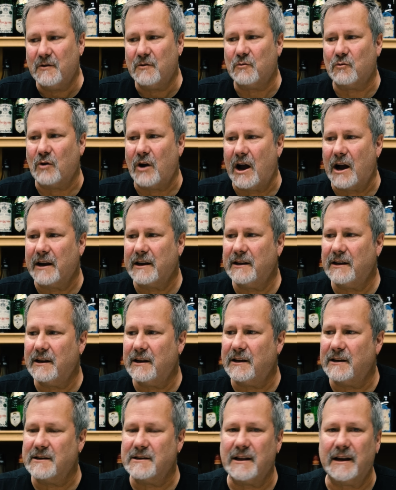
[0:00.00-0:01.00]
Rakija
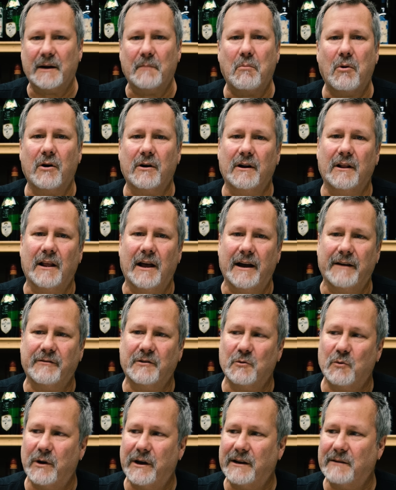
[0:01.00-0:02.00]
is like a part of life,
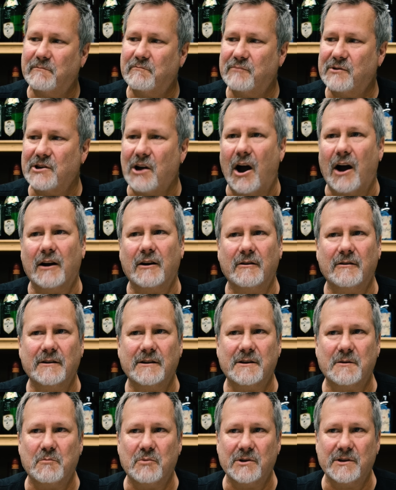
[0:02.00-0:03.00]
the way soccer
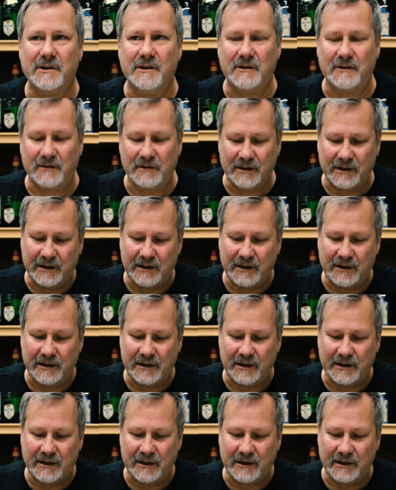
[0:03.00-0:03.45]
is to Brazil.